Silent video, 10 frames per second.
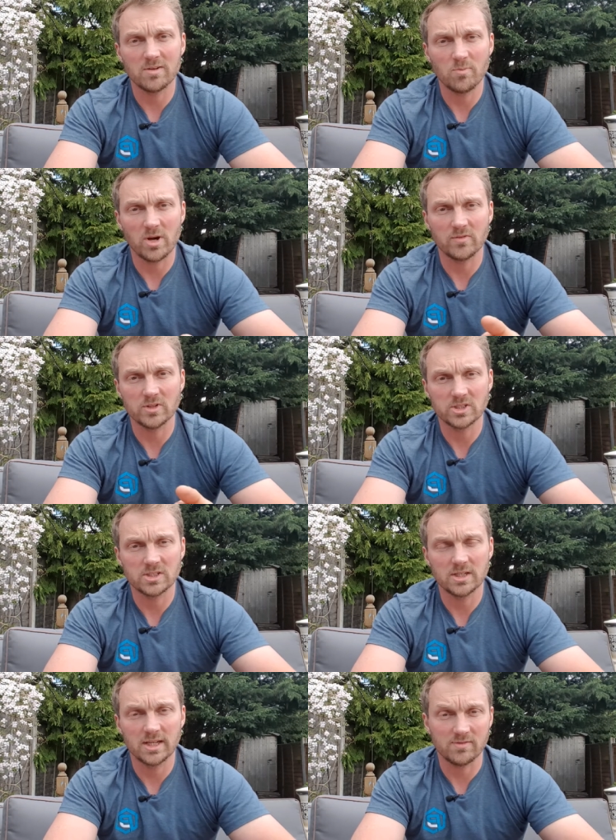I have
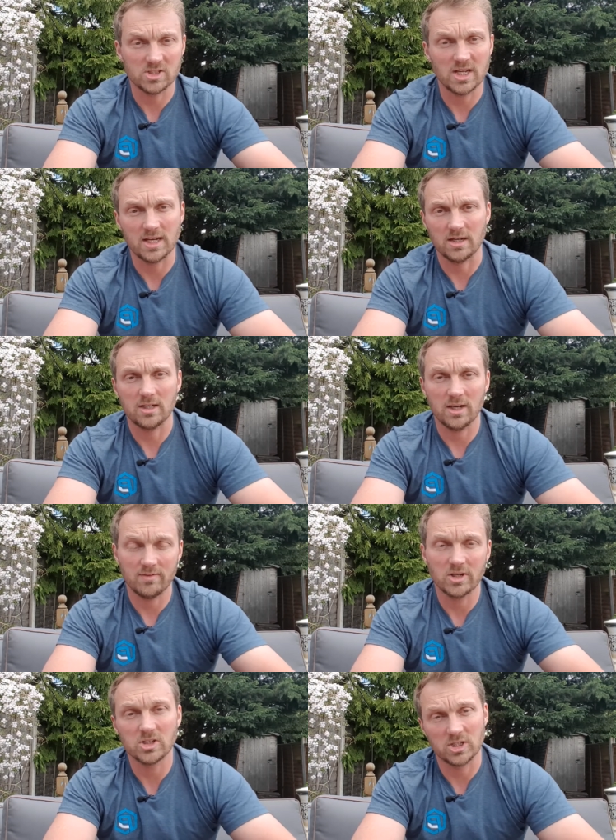breakfast, I have a snack, I
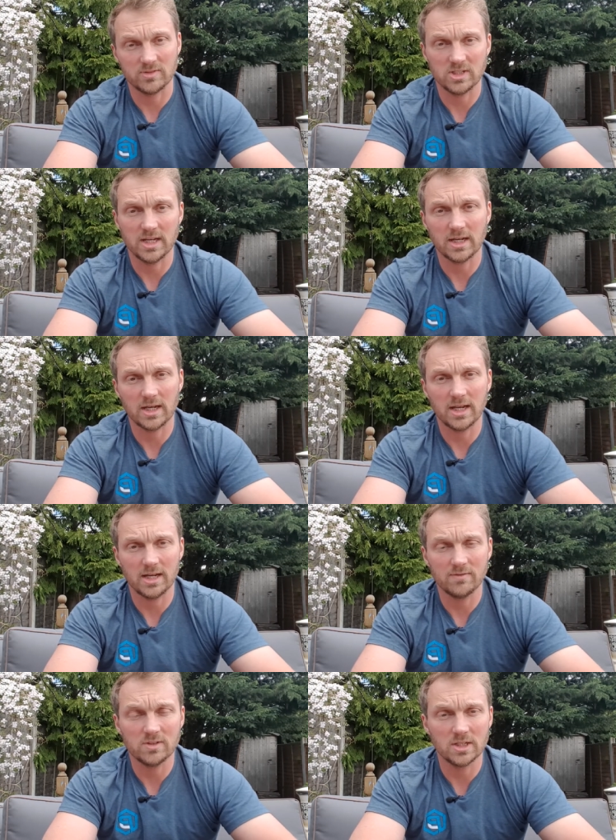have lunch, I have a snack, and I
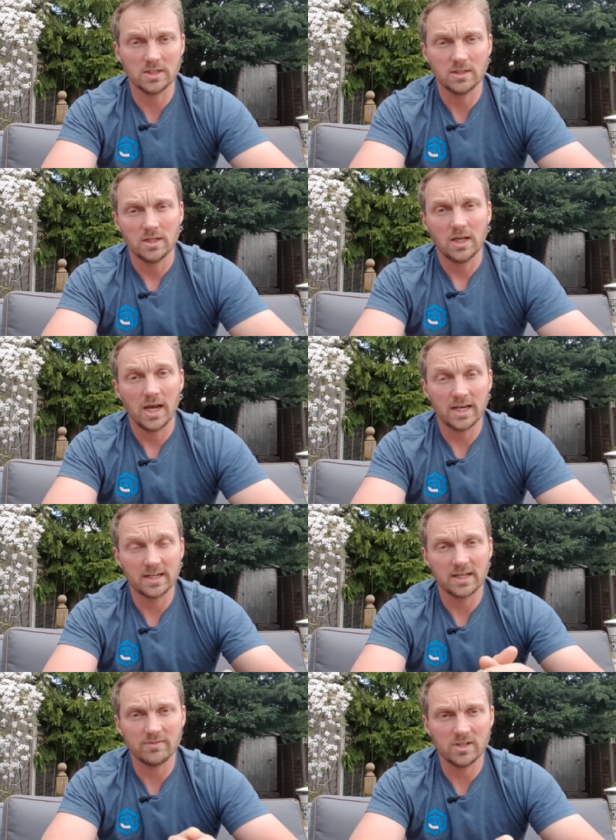have dinner, and then
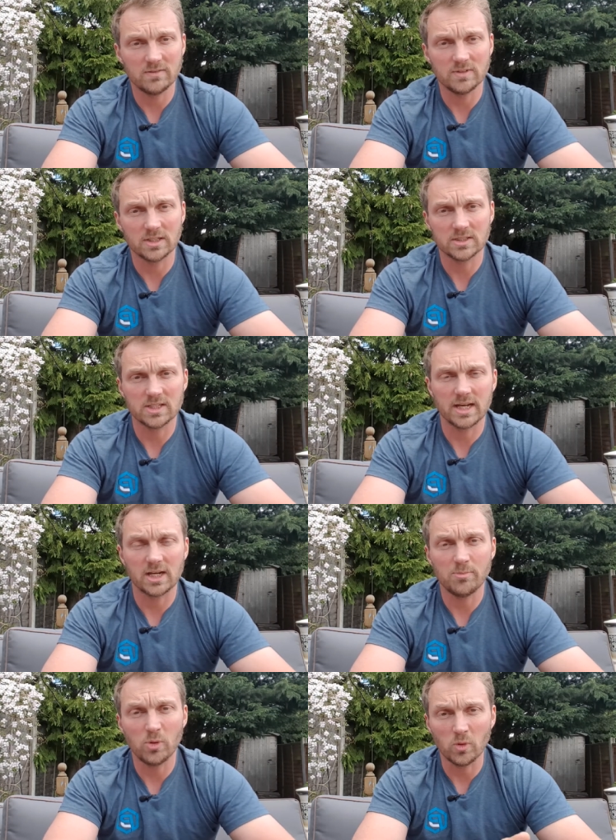I have an evening snack,
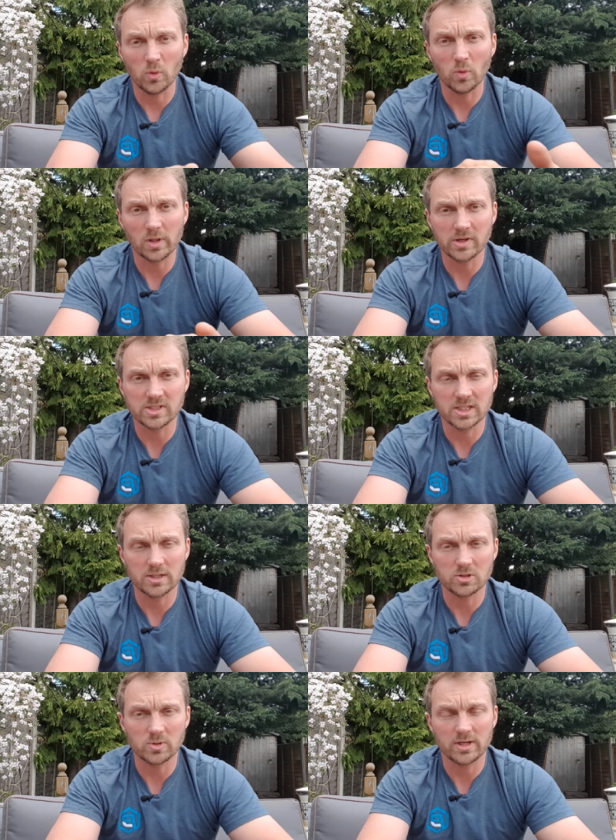and I put all of those in
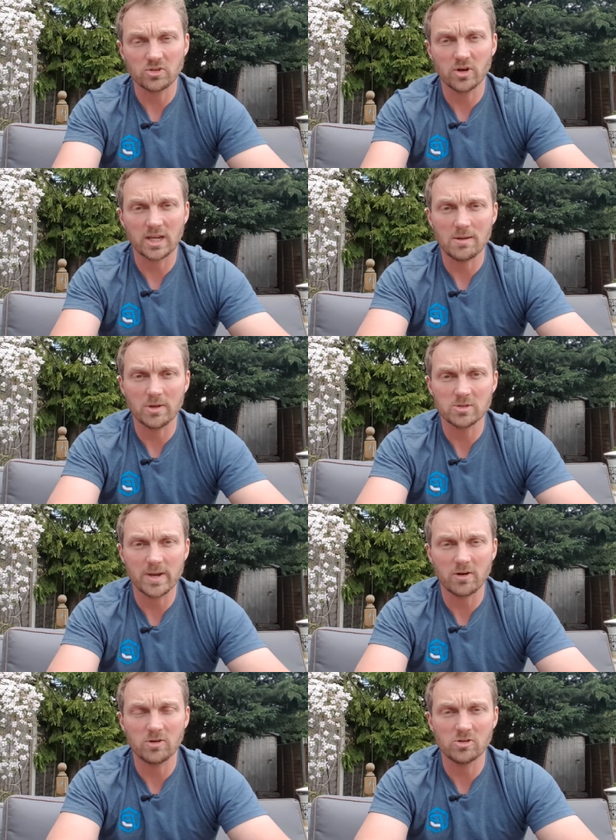there as well. And I try and keep those
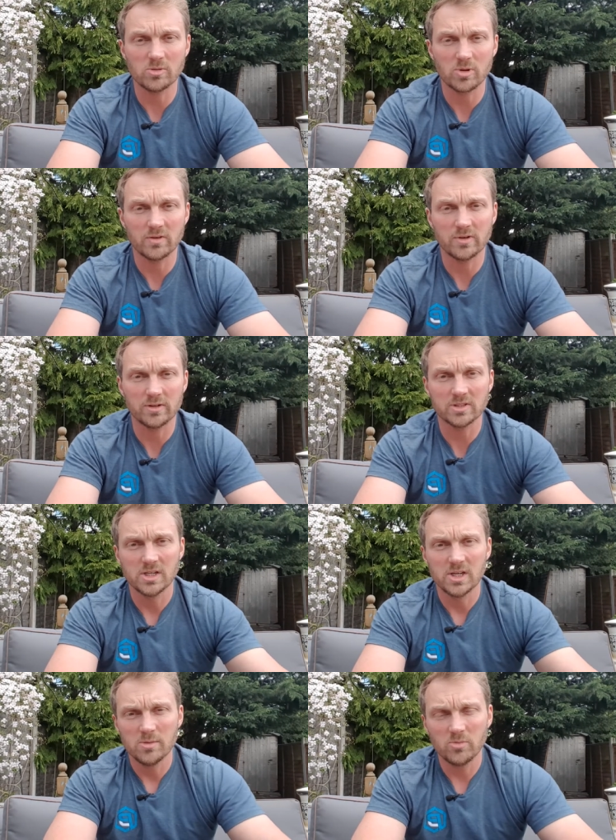macronutrient profiles
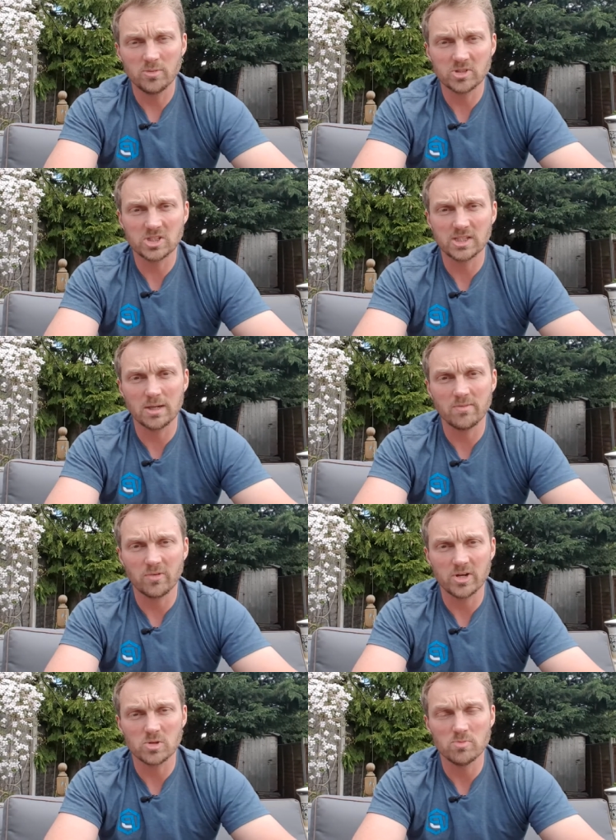pretty much the same
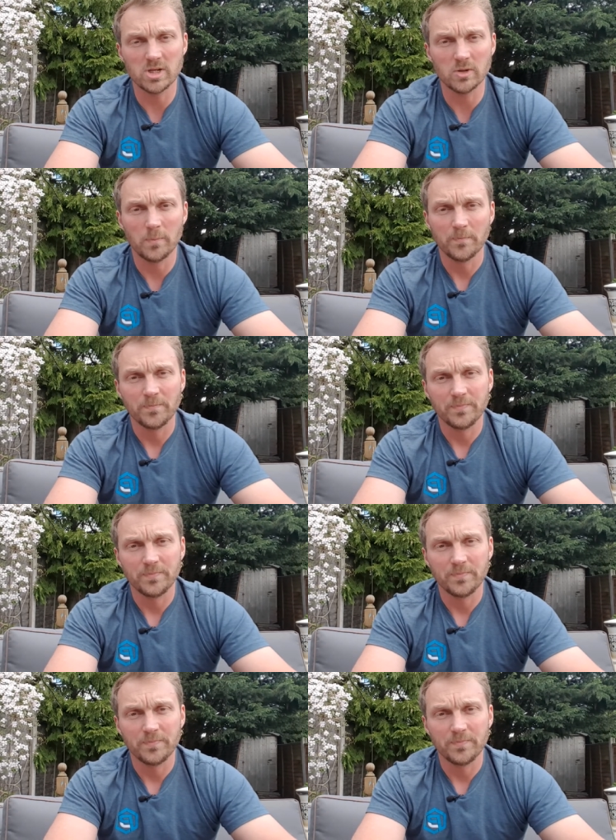for each meal.